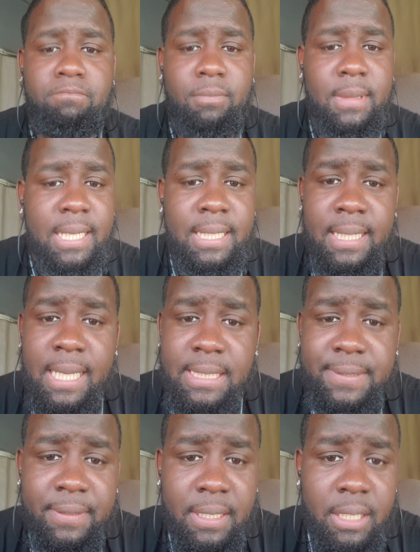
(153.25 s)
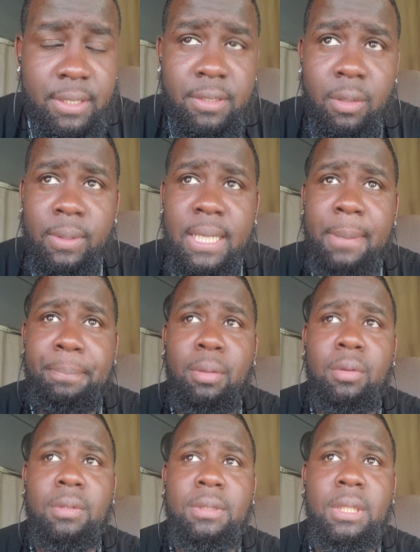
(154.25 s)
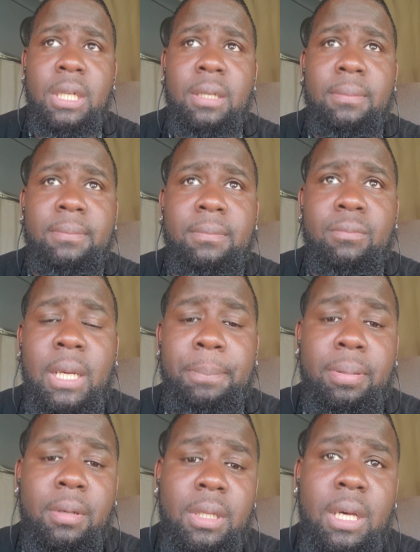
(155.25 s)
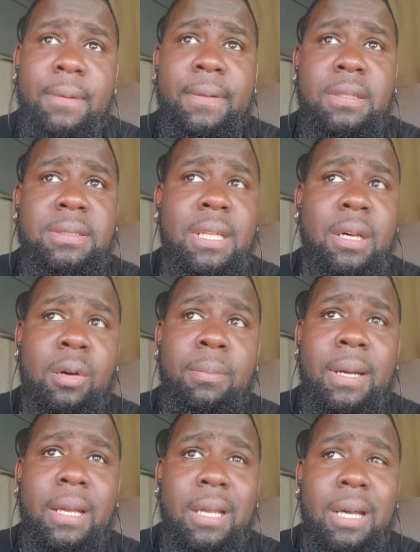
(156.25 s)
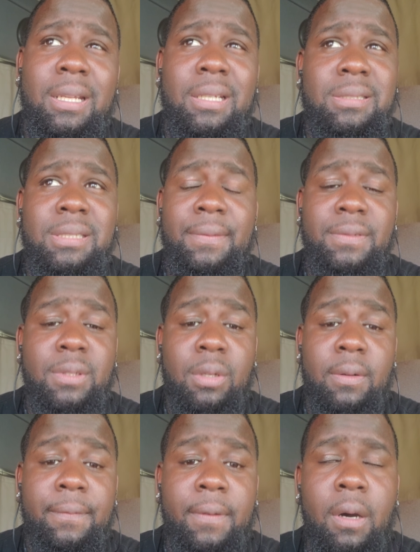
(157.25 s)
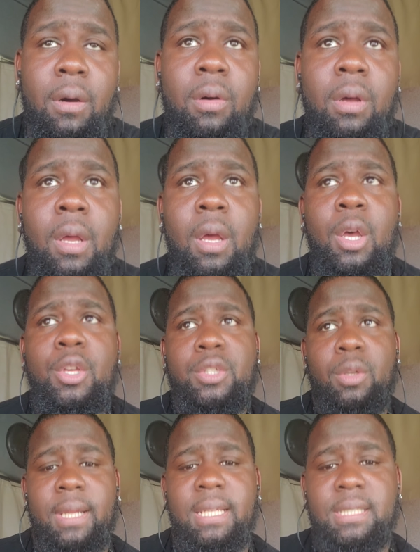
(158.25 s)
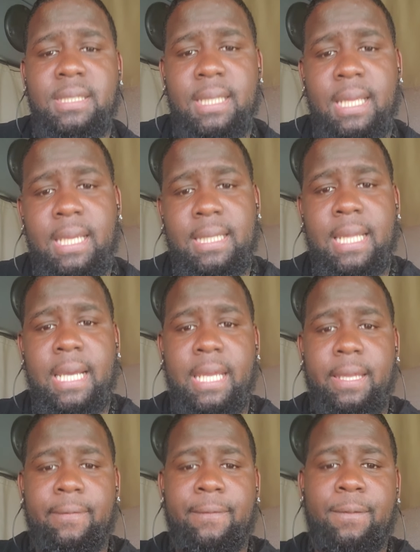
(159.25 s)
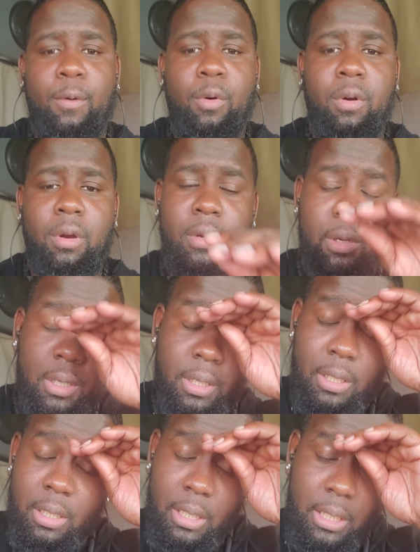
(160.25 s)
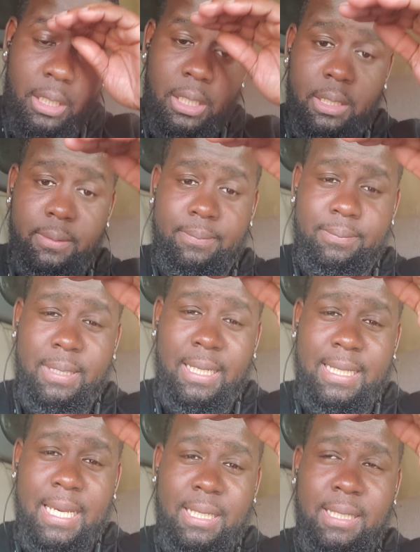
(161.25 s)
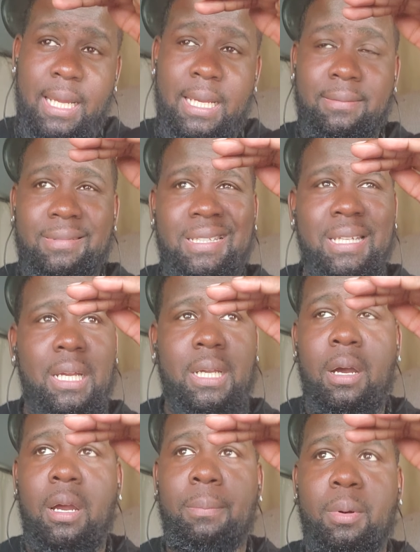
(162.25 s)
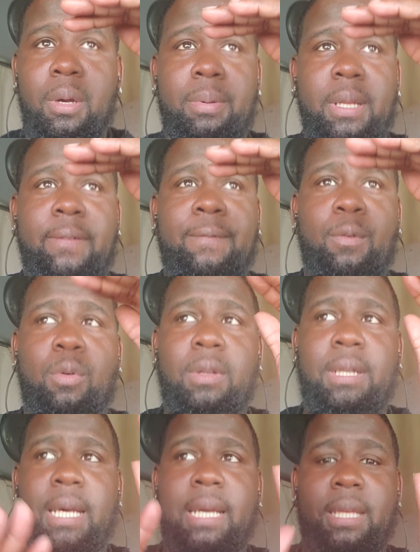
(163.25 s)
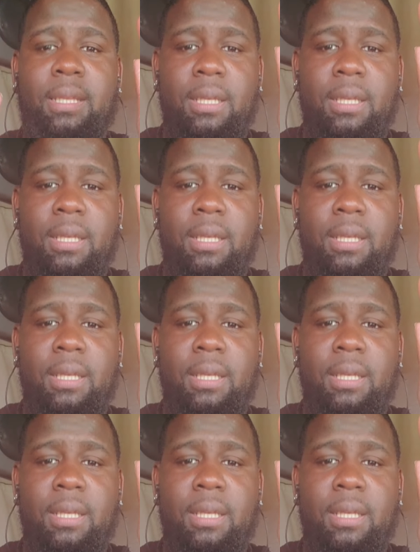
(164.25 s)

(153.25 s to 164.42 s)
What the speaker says: They didn't ask for that. So when I pulled off, I was like, oh my God, that stuff is gonna fall. So they just laid like 4, they kind of like, they're not cardboard, but they're 4 like